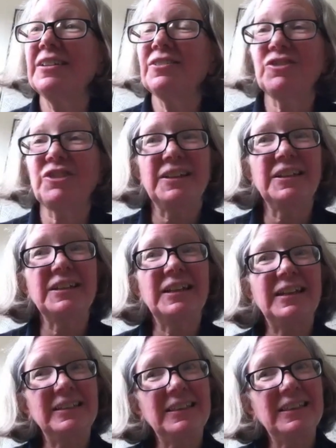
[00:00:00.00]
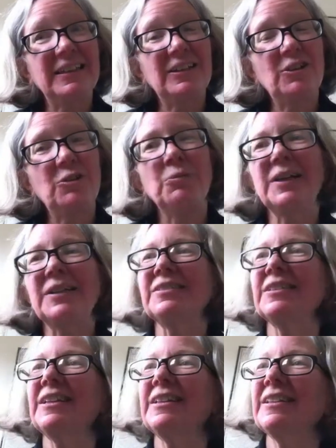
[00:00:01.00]
Shannon, anything you want to
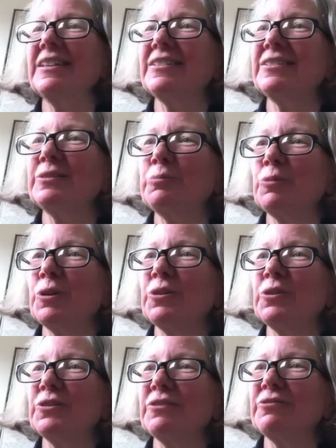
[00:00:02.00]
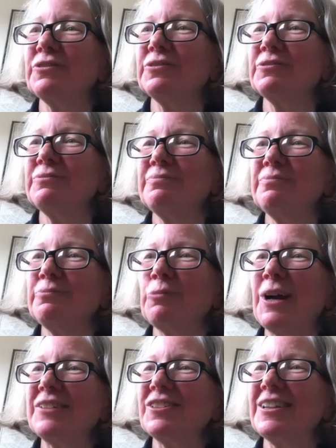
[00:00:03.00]
say to this world of
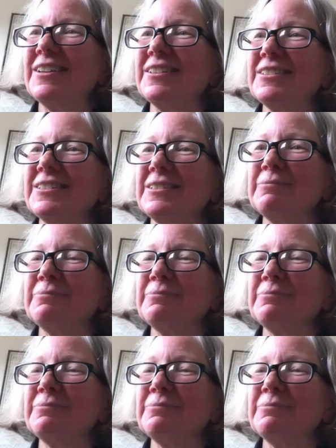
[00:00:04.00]
watching us?